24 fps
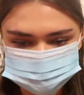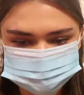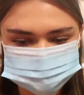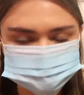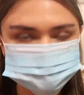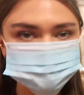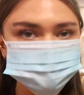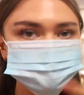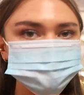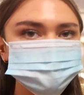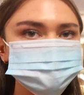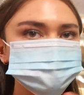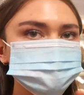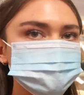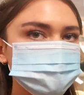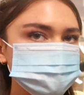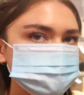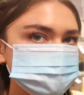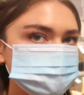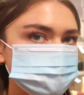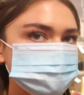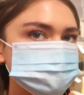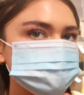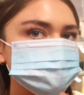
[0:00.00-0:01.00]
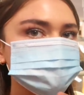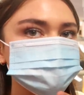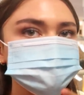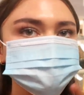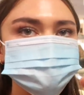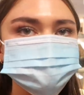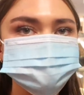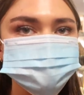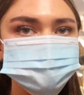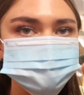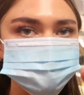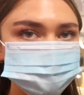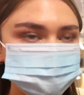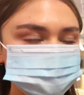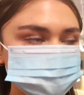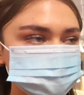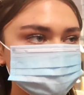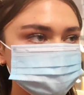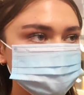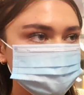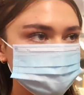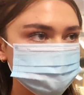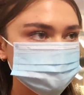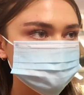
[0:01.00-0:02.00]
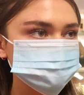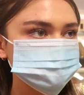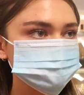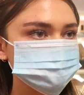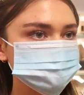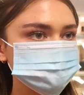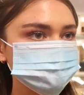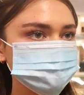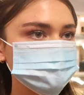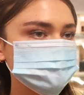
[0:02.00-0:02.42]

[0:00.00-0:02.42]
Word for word: See, my test is if I can't smell it through the